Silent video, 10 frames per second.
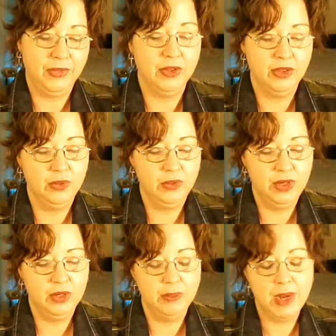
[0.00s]
the
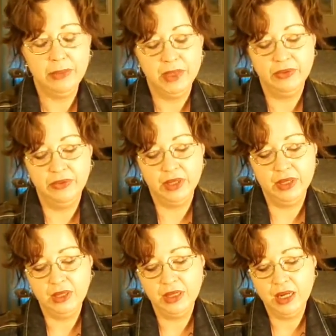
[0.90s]
Real by
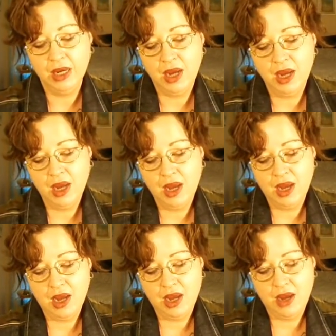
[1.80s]
Benefit.
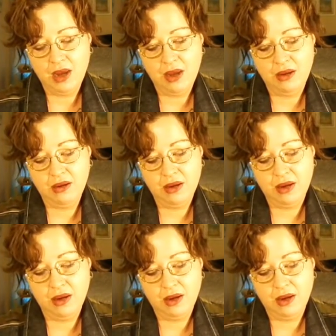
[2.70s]
And